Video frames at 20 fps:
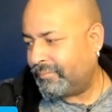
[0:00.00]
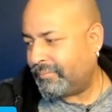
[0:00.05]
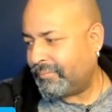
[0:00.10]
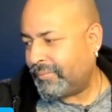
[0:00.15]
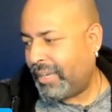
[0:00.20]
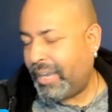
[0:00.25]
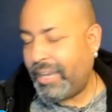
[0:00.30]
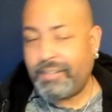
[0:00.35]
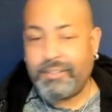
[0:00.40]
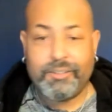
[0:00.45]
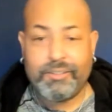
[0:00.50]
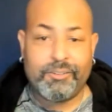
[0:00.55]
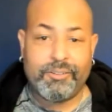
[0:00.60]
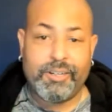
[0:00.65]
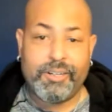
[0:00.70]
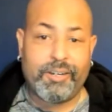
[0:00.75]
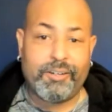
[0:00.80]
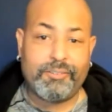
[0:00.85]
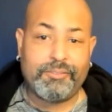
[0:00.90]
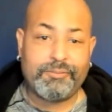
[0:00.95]
I don't
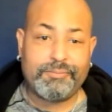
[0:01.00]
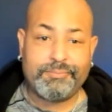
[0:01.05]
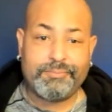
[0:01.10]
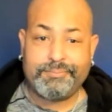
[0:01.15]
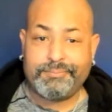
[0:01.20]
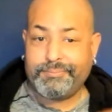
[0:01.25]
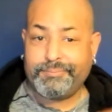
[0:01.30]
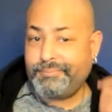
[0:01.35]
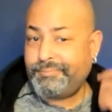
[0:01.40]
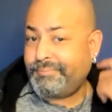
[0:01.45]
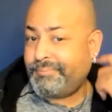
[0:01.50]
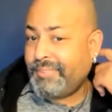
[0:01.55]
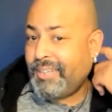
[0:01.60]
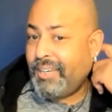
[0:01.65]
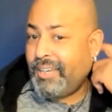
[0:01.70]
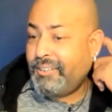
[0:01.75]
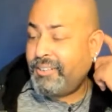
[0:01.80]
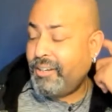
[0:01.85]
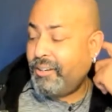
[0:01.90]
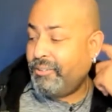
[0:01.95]
know.
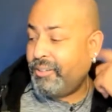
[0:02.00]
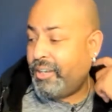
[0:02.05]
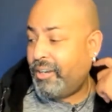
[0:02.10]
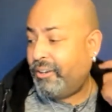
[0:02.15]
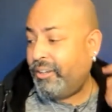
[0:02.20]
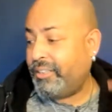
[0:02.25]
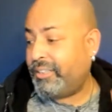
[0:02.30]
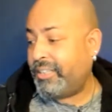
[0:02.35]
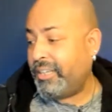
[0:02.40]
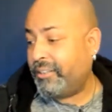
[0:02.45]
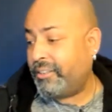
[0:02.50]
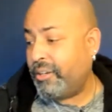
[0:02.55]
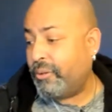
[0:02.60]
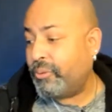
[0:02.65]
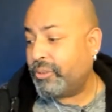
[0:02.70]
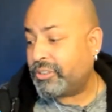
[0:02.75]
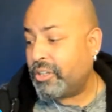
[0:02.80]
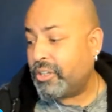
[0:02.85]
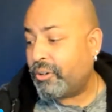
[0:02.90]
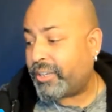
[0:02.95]
There
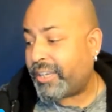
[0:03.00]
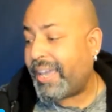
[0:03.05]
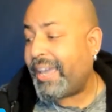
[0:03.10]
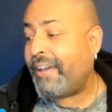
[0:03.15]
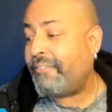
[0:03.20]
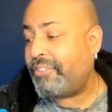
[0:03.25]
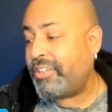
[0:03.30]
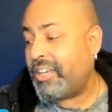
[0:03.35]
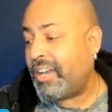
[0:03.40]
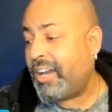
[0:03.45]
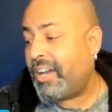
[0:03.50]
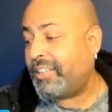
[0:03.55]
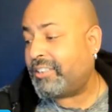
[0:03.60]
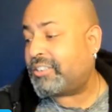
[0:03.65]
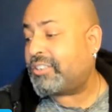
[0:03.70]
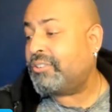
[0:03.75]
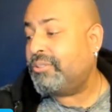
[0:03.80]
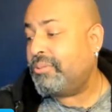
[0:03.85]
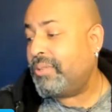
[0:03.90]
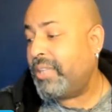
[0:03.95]
was no caveat
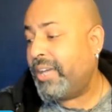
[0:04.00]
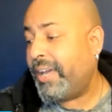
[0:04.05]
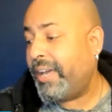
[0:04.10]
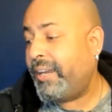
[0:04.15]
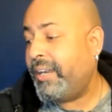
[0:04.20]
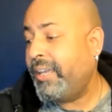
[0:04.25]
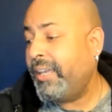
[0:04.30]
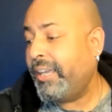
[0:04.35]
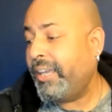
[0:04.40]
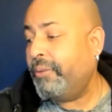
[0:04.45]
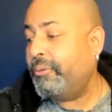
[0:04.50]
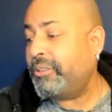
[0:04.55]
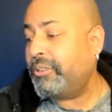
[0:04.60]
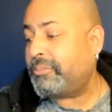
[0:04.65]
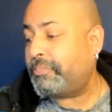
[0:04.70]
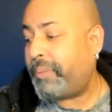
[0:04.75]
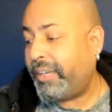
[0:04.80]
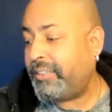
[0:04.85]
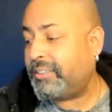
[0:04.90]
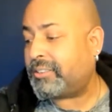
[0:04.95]
to that. It was
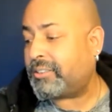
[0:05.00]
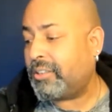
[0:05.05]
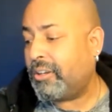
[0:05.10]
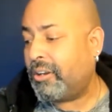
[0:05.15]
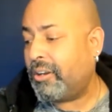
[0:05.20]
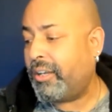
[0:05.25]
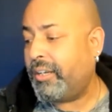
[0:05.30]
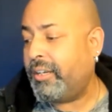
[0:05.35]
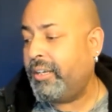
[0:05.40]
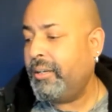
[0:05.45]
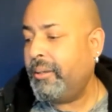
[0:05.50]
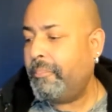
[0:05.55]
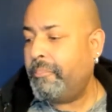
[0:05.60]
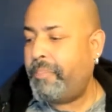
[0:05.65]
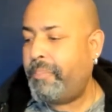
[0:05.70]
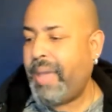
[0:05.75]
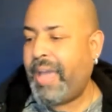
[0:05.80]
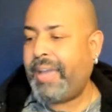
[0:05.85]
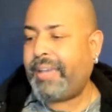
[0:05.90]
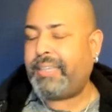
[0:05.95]
based on
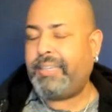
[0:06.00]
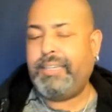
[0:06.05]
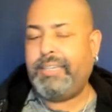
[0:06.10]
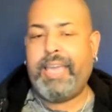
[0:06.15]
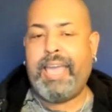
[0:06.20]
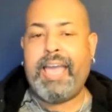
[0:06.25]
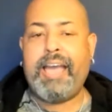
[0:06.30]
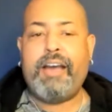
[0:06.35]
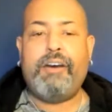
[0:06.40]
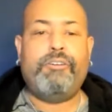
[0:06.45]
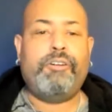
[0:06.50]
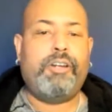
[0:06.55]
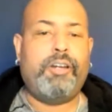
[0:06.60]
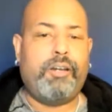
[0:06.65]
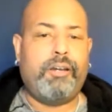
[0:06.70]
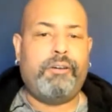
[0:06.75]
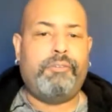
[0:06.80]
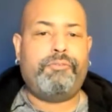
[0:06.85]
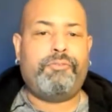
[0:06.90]
backing out of,